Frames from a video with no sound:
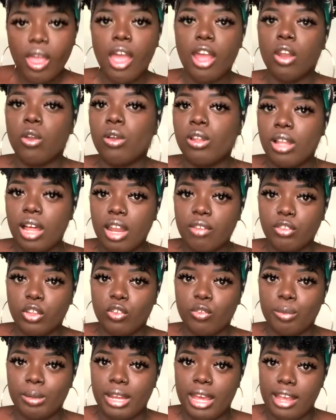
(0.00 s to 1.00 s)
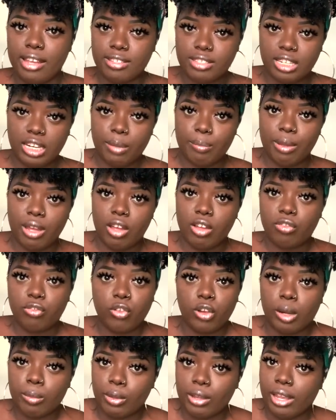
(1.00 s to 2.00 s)
I know a lot of you have been asking about
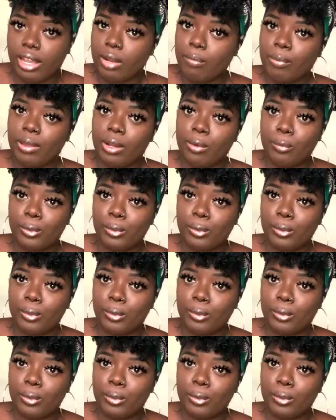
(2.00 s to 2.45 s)
affordable headband